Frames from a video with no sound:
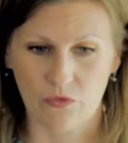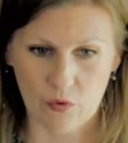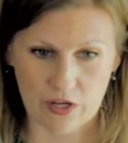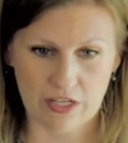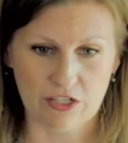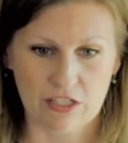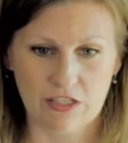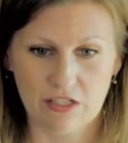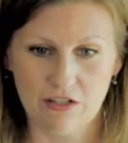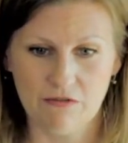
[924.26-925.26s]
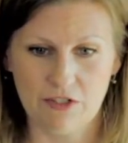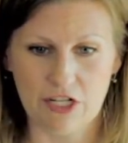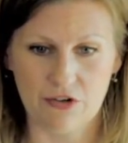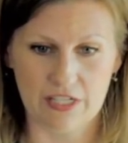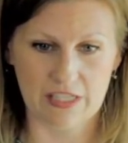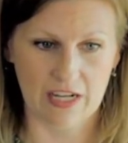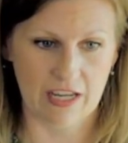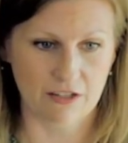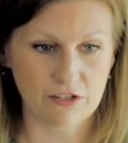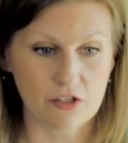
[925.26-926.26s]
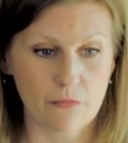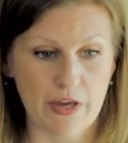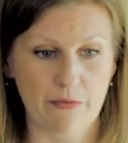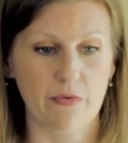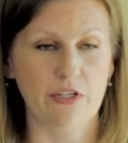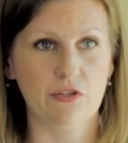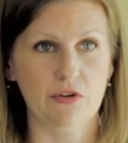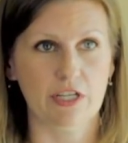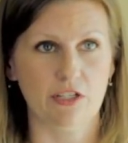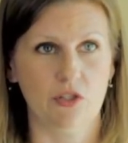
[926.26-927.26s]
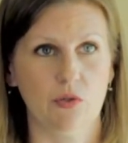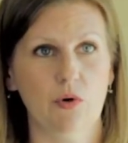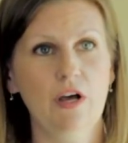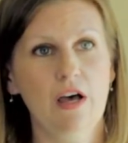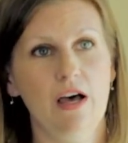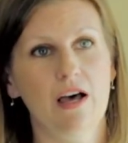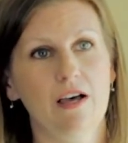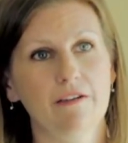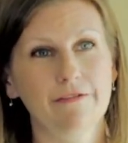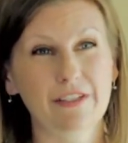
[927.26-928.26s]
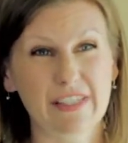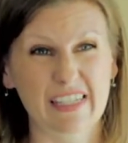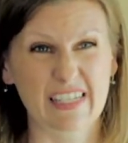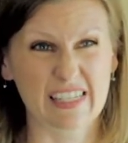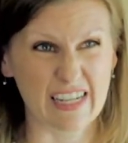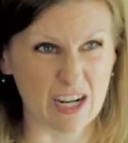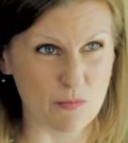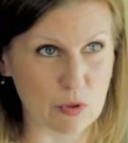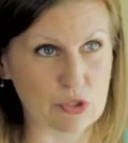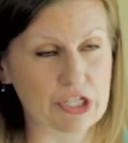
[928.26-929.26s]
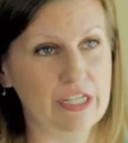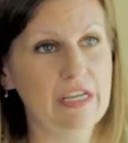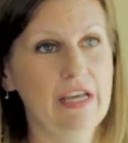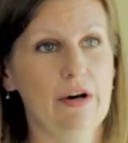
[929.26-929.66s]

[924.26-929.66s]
we can just decrease that angle, so maybe we do get to a full sit to stand motion,